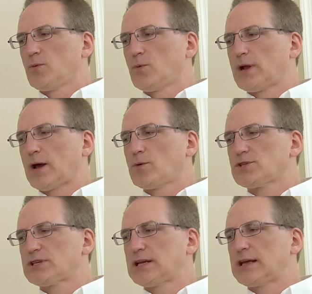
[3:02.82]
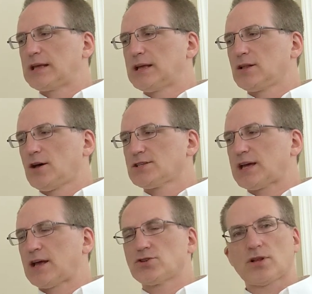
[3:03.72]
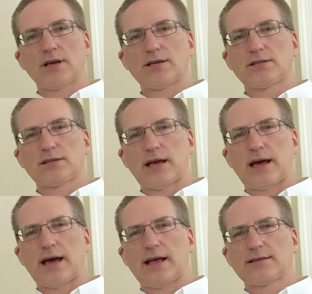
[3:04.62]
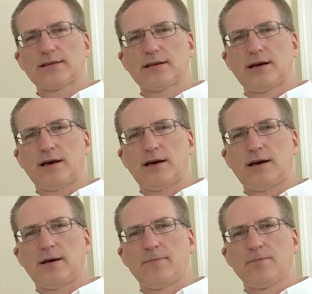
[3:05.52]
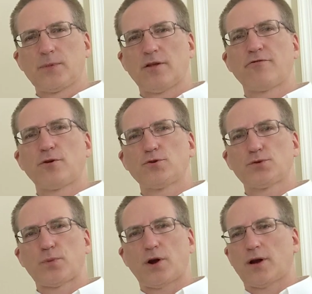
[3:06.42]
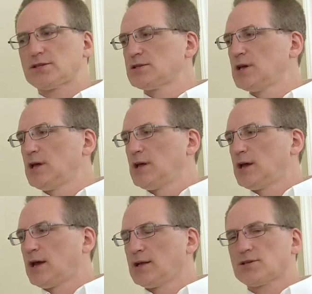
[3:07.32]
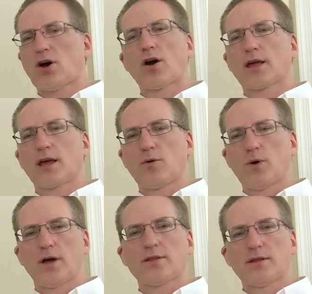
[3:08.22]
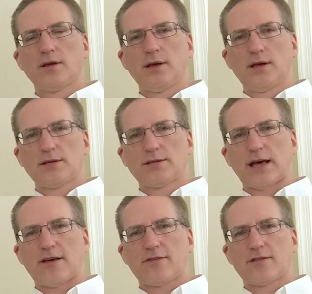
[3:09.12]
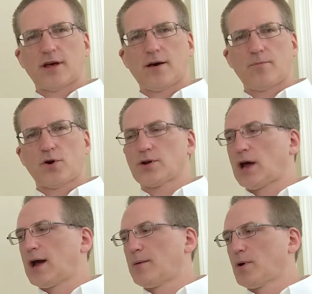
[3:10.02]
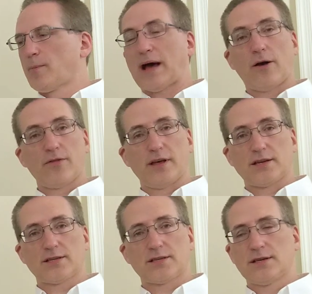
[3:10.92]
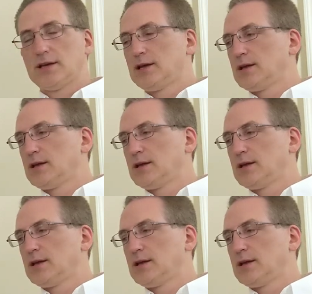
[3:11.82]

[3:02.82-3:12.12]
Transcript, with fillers: when I was sitting in Los Angeles at uh, Infused Spirits and talking with Seth uh, Benhaim about this,